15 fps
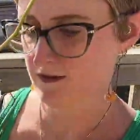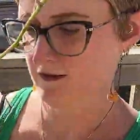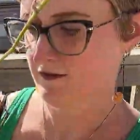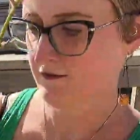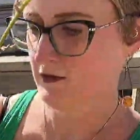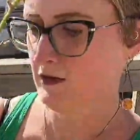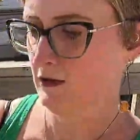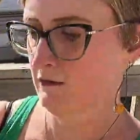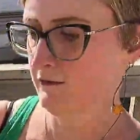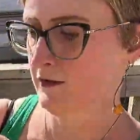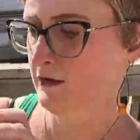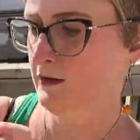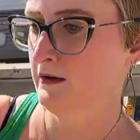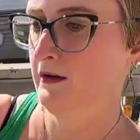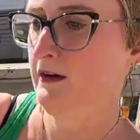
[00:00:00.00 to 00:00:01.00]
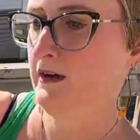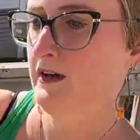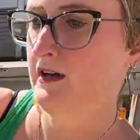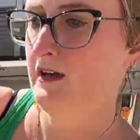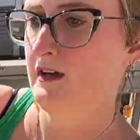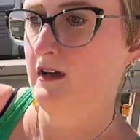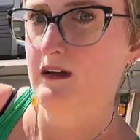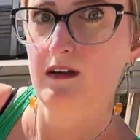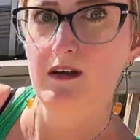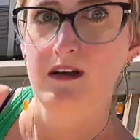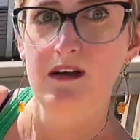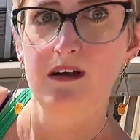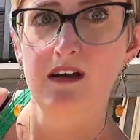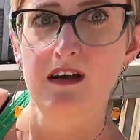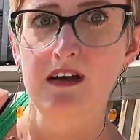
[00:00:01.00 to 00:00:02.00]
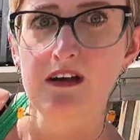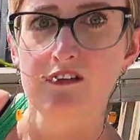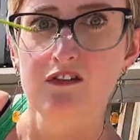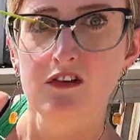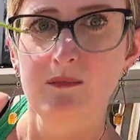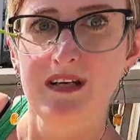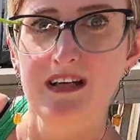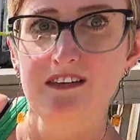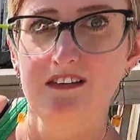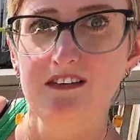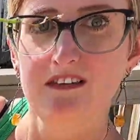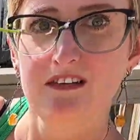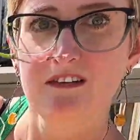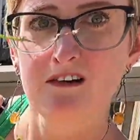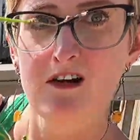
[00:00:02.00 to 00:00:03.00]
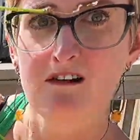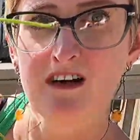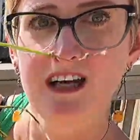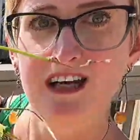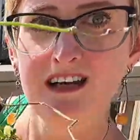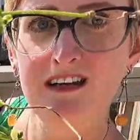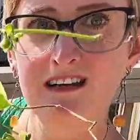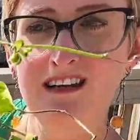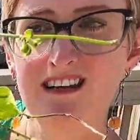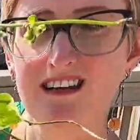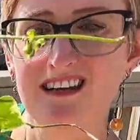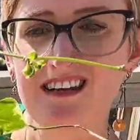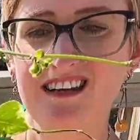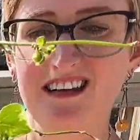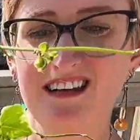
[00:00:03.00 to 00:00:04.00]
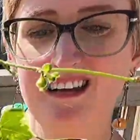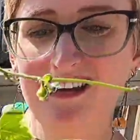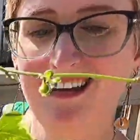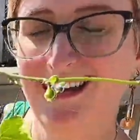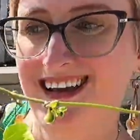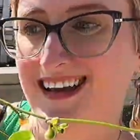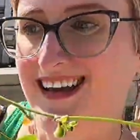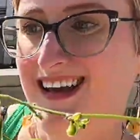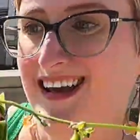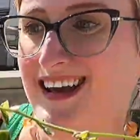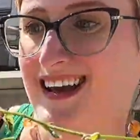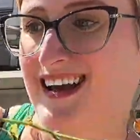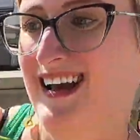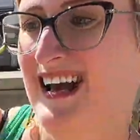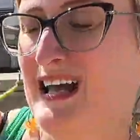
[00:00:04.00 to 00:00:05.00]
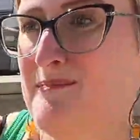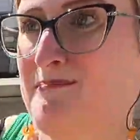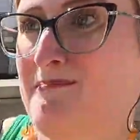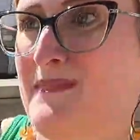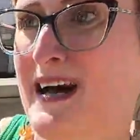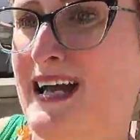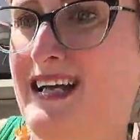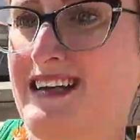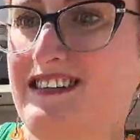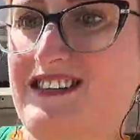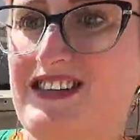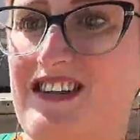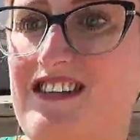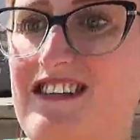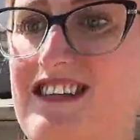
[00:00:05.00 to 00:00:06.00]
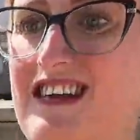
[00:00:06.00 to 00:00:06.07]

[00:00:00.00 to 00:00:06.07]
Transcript: to fall over. Extra bits are growing. I might just